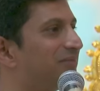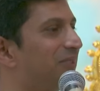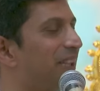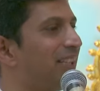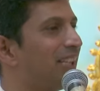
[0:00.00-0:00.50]

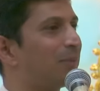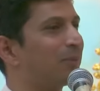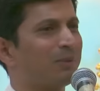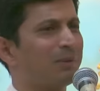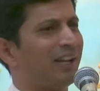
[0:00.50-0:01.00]
Right? He
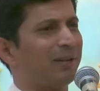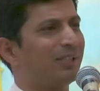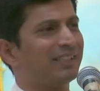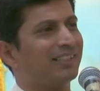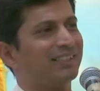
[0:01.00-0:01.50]
comes from a
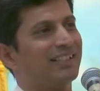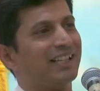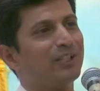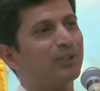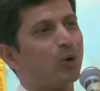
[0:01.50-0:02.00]
family that
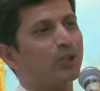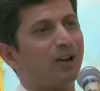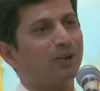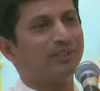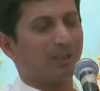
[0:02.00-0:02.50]
they didn't note
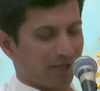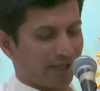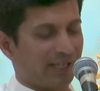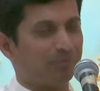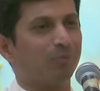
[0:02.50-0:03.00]
down the
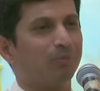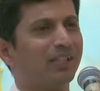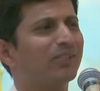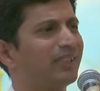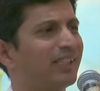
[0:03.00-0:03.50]
birthday
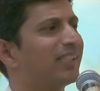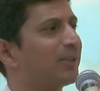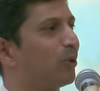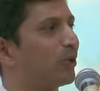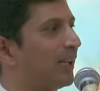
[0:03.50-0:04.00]
properly. So they
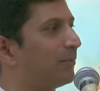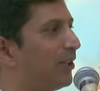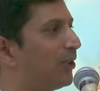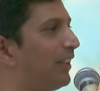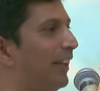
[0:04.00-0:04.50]
just put
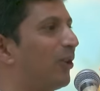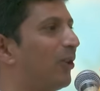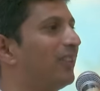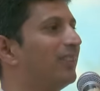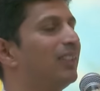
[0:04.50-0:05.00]
something on the
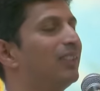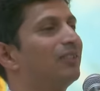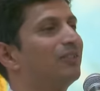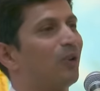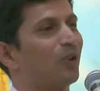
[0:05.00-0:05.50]
record
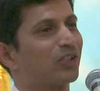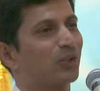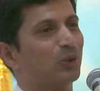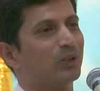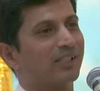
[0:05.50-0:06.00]
for
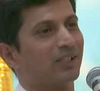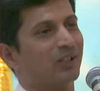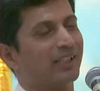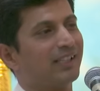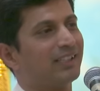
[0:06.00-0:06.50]
schools and
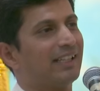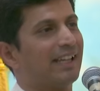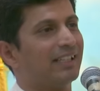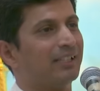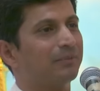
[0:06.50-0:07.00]
all that and they
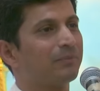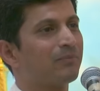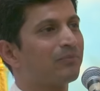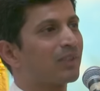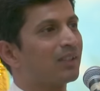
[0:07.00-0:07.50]
get in.
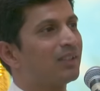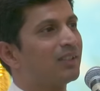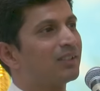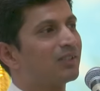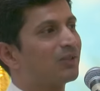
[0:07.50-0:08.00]

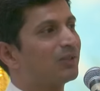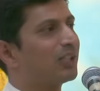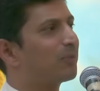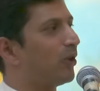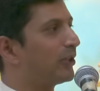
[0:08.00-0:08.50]
So
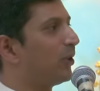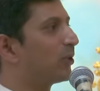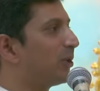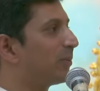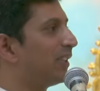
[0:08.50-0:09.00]
this boy
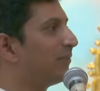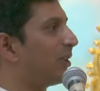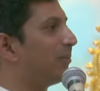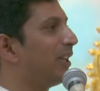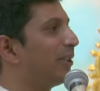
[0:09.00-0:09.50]
thought to himself,
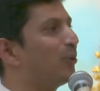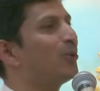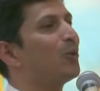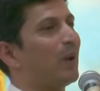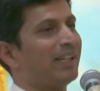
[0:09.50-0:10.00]
Swami, I
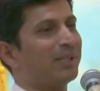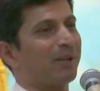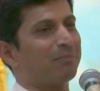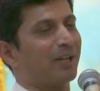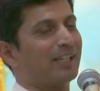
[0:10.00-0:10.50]
don't know when is
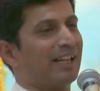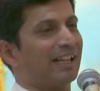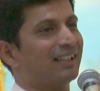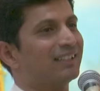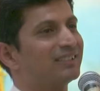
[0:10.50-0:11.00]
my
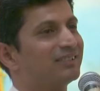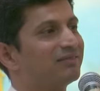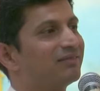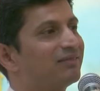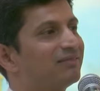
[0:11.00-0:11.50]
birthday.
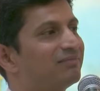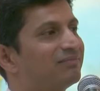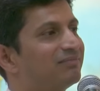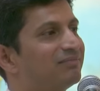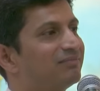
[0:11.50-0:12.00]

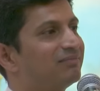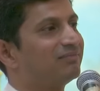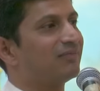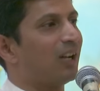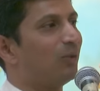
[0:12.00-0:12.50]

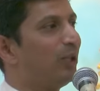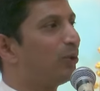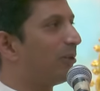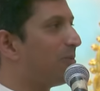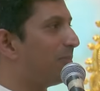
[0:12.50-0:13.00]
How will
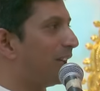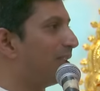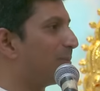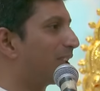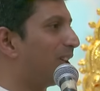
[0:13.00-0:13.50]
you give me path
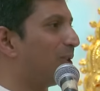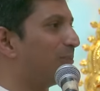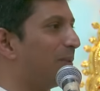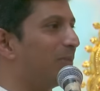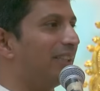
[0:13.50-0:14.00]
namaskar
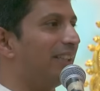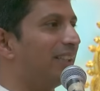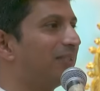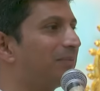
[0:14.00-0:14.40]
on my birthday?